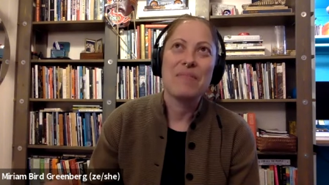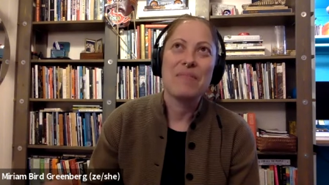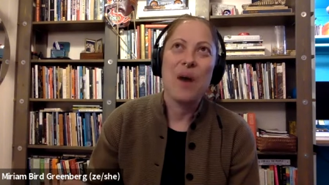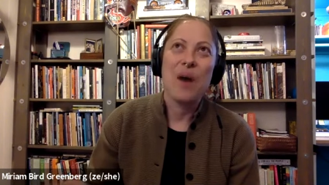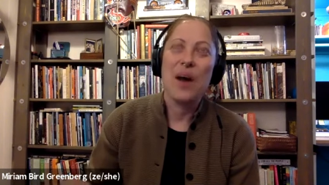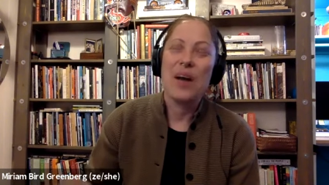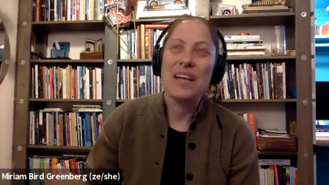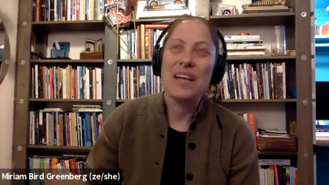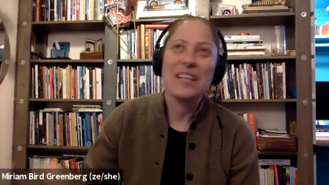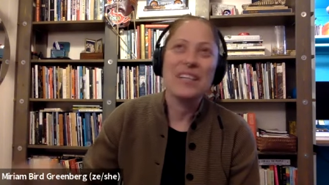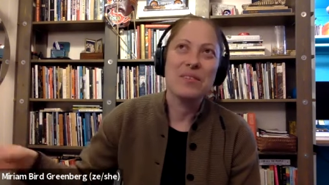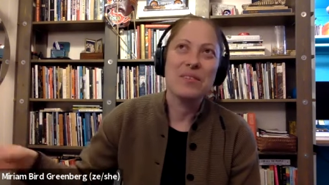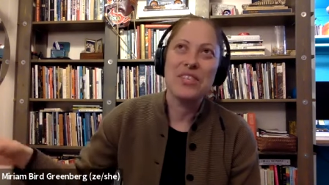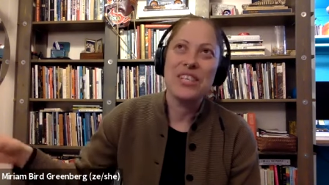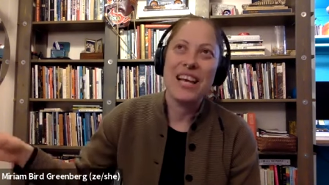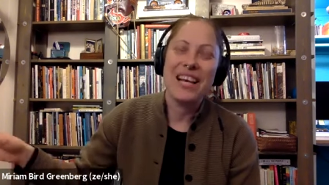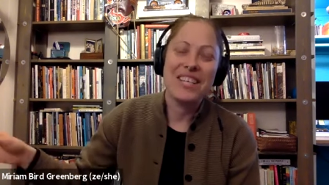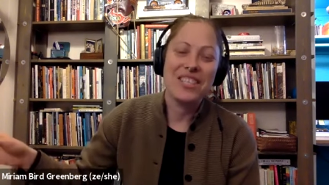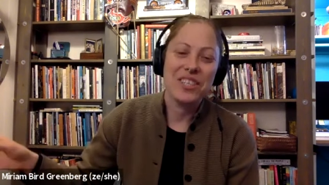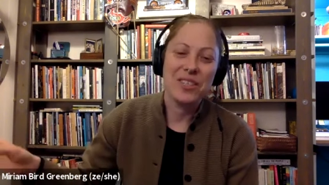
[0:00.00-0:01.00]
on a huge
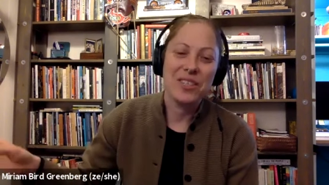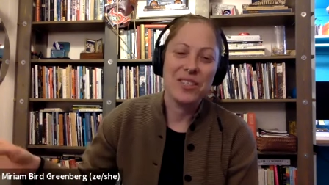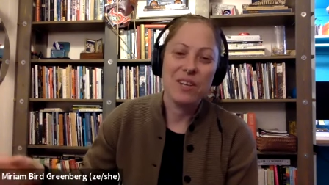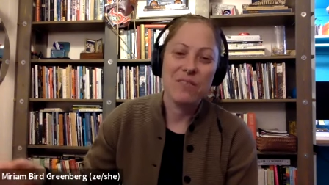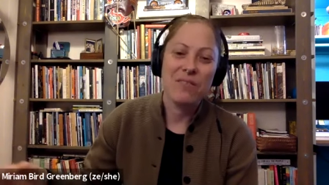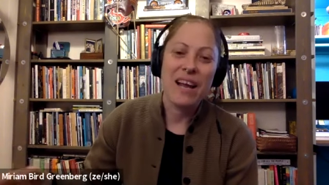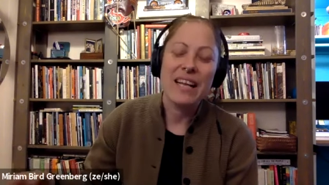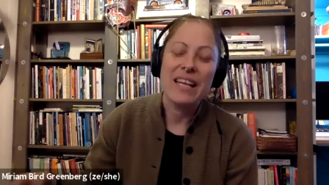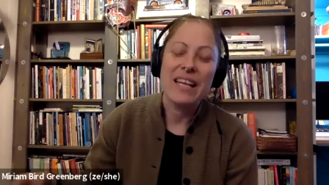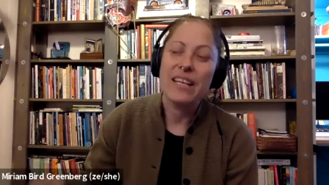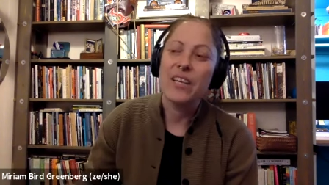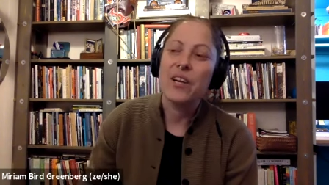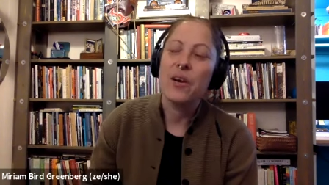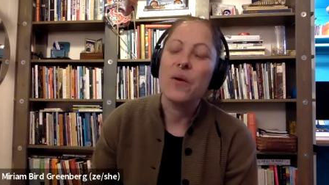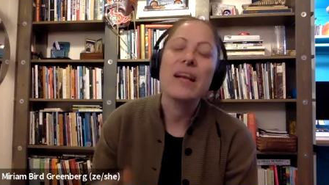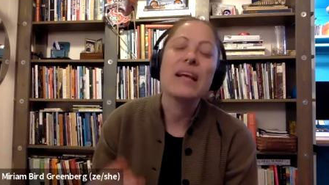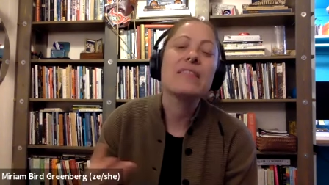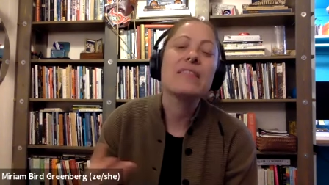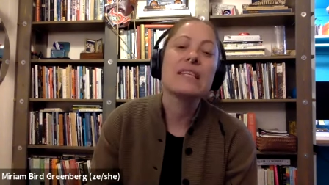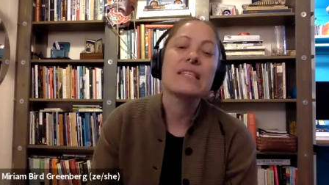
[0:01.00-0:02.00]
tangent already, you know,
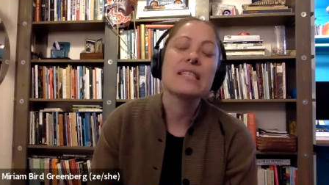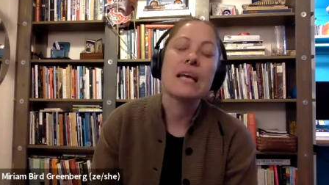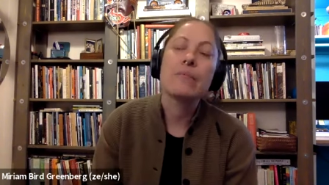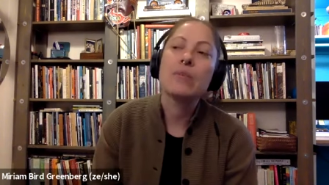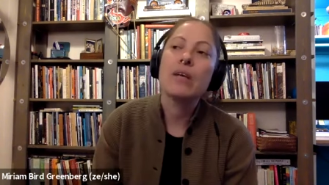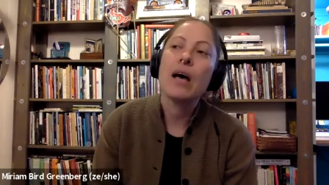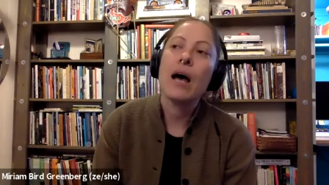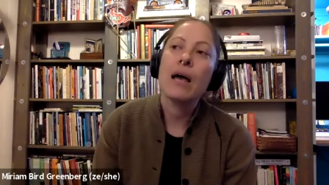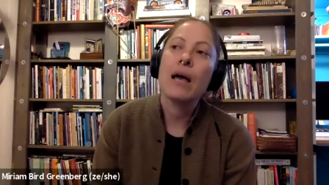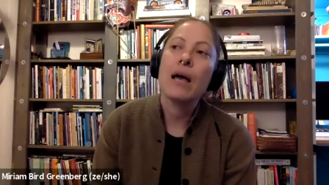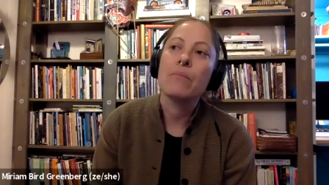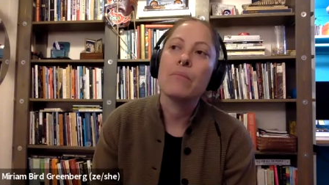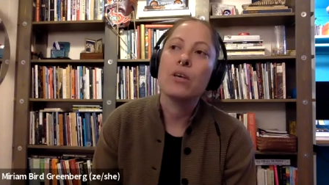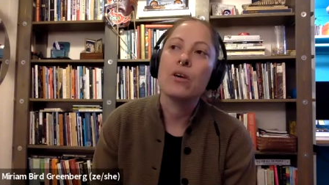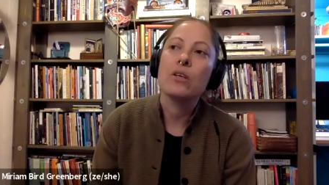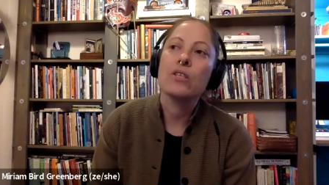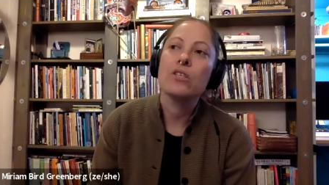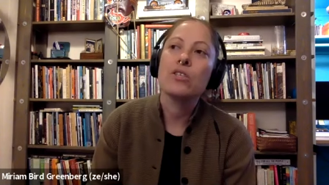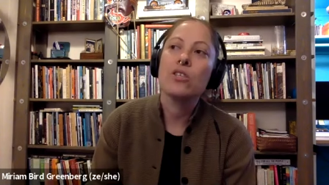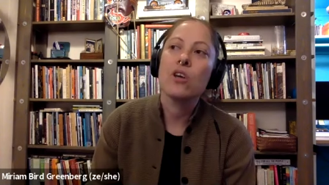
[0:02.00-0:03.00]
and at the same time,
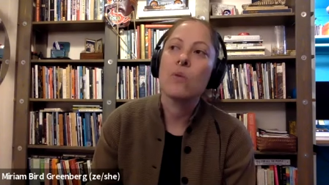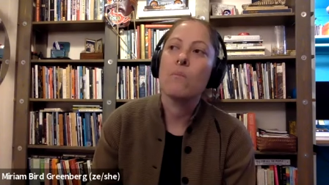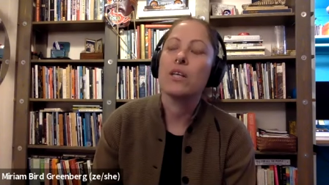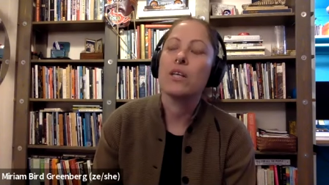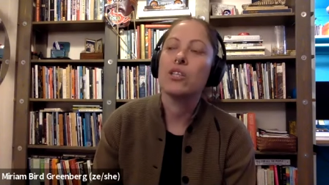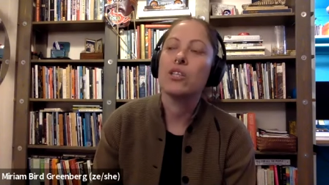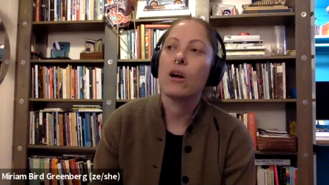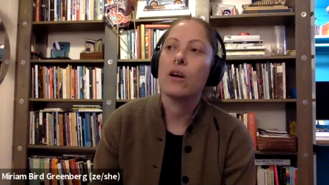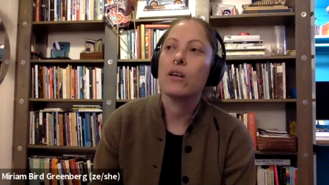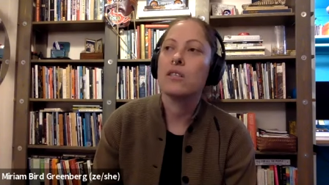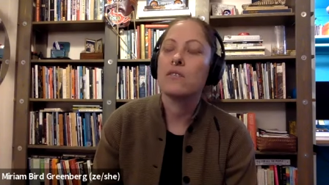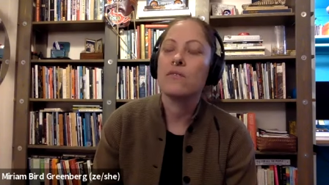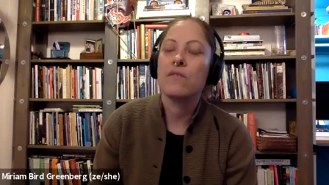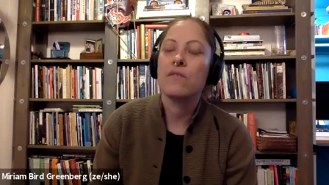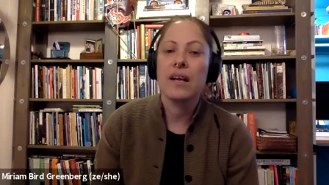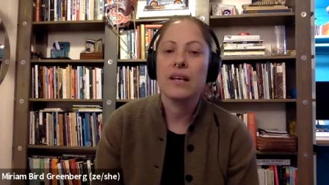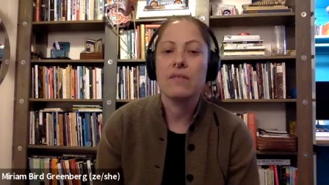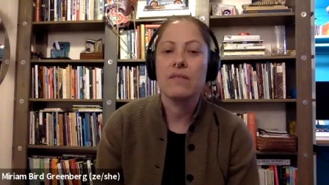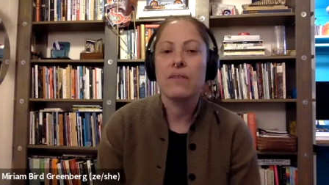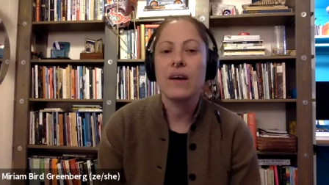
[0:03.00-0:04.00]
because so much arts
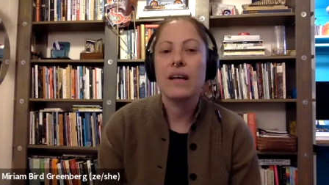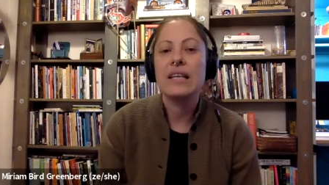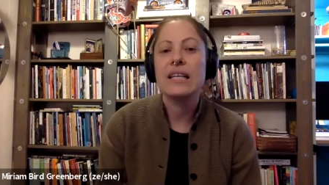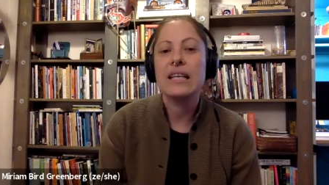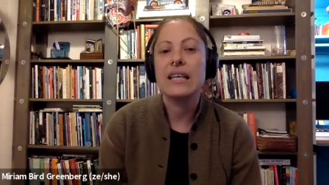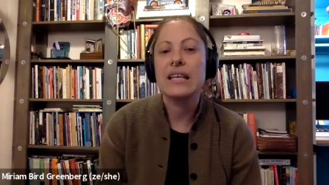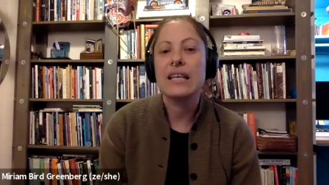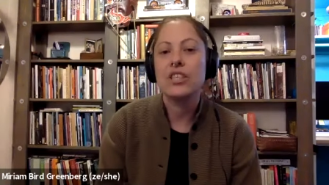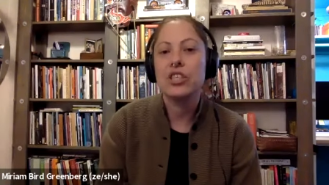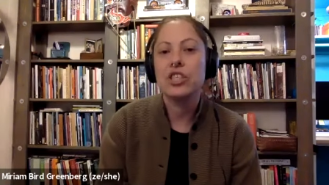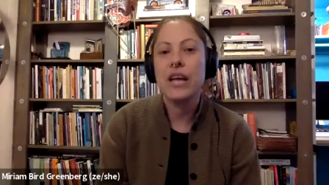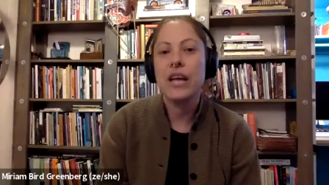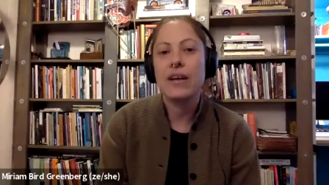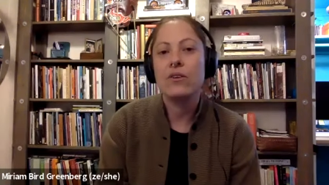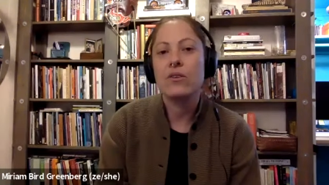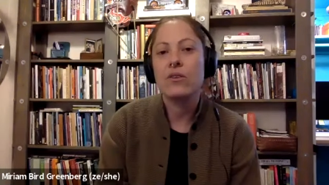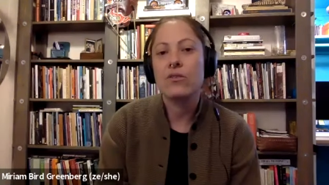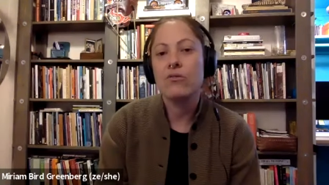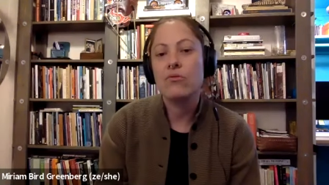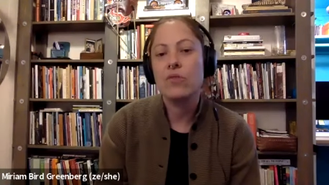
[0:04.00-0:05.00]
fun- funding is
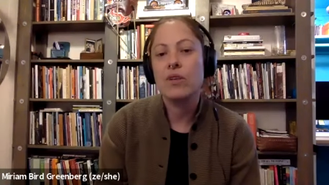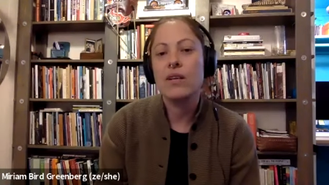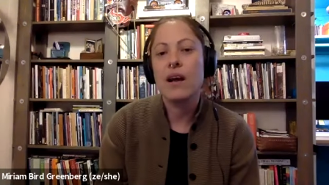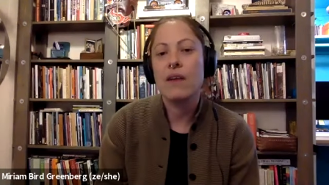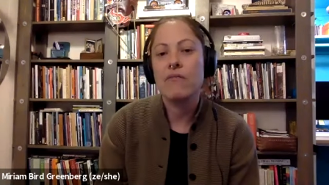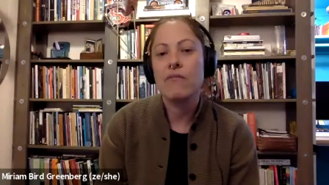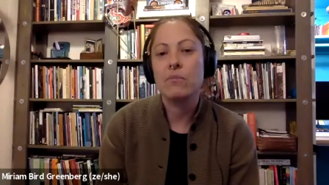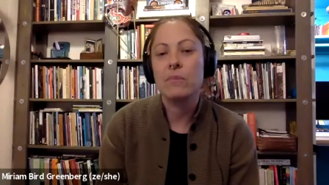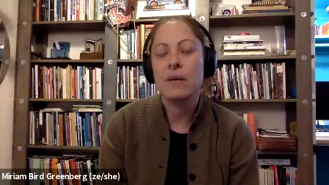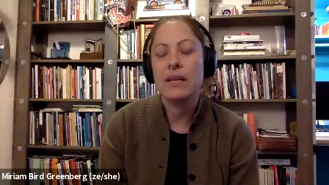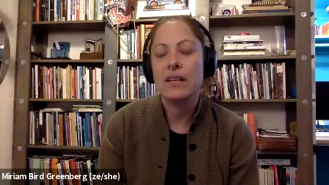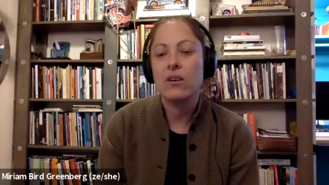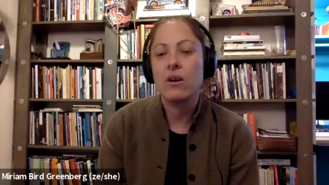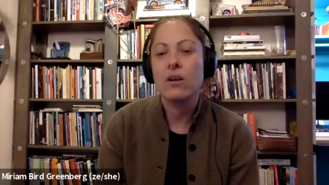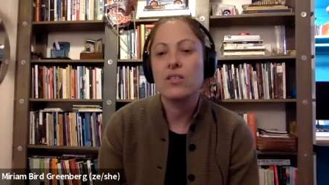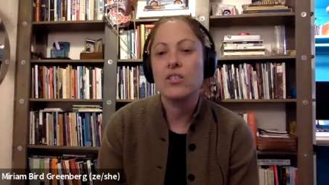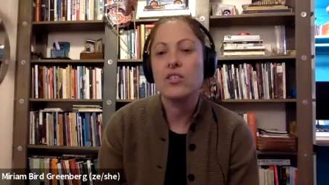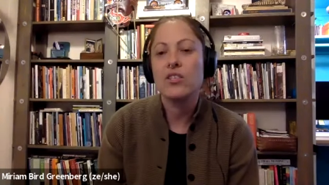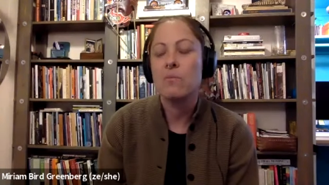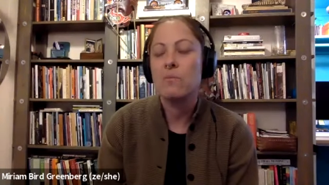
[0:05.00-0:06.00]
channeled through the government, it
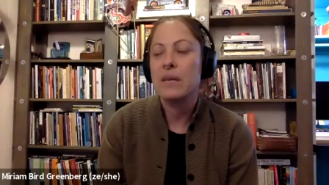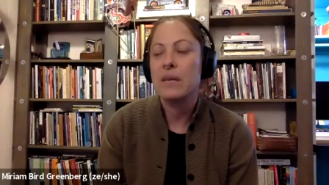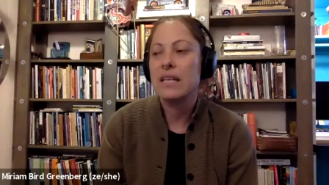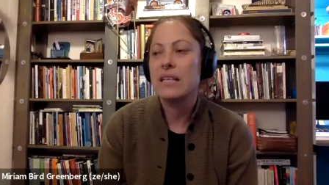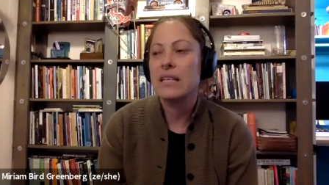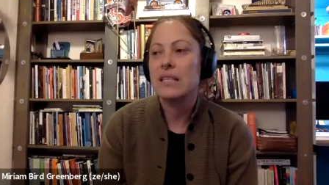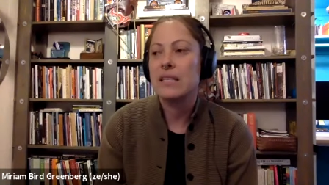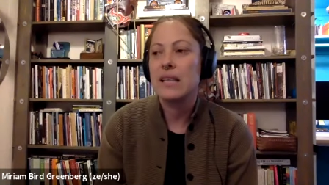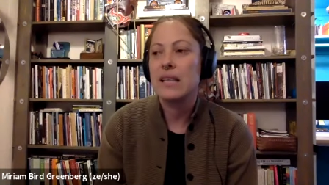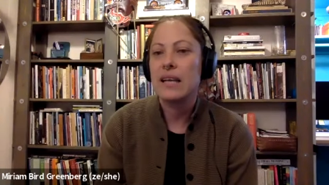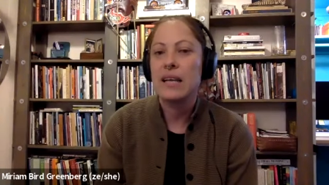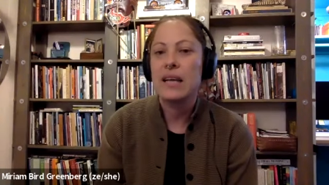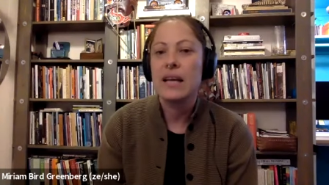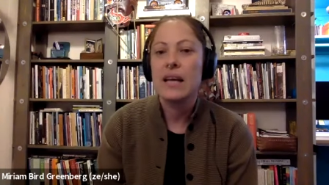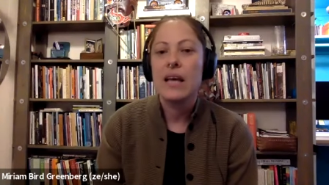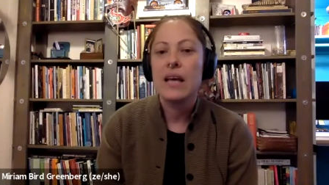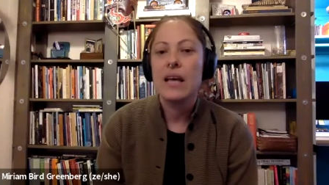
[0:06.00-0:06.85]
also means that